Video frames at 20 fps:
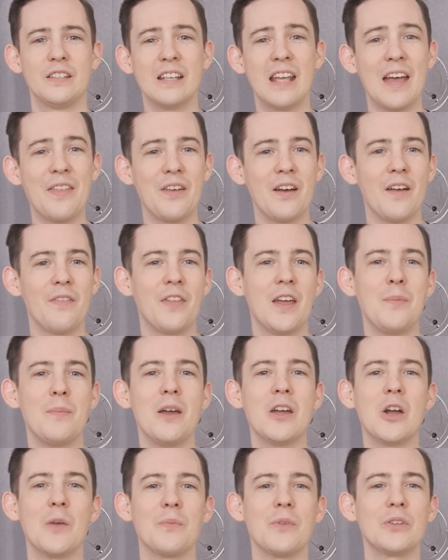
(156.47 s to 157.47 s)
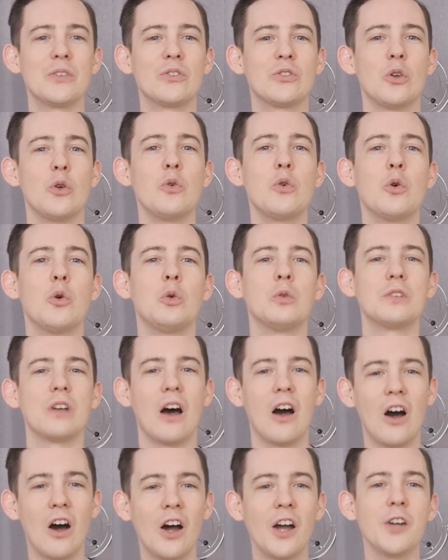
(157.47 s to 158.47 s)
Together, they make up the so-called
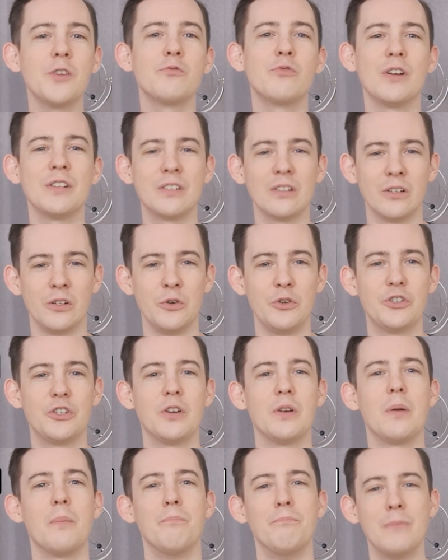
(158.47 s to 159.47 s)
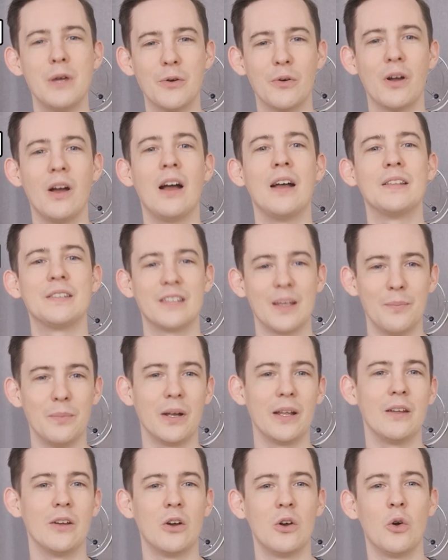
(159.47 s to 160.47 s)
High Resolution Mirror
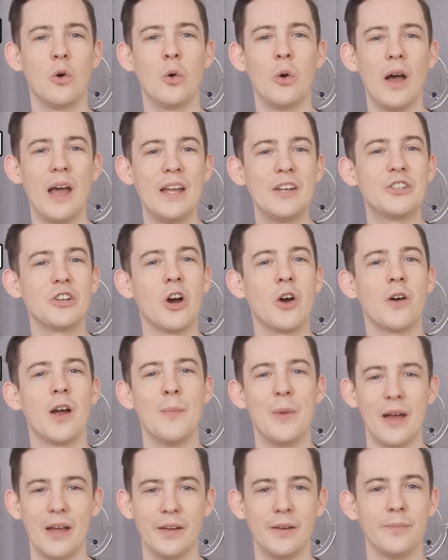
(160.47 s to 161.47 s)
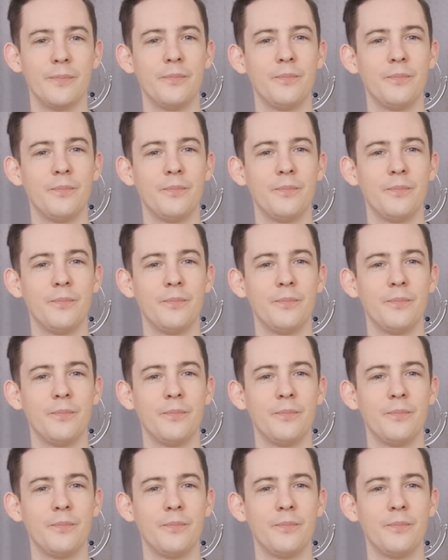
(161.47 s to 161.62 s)
Assembly, or HRMA.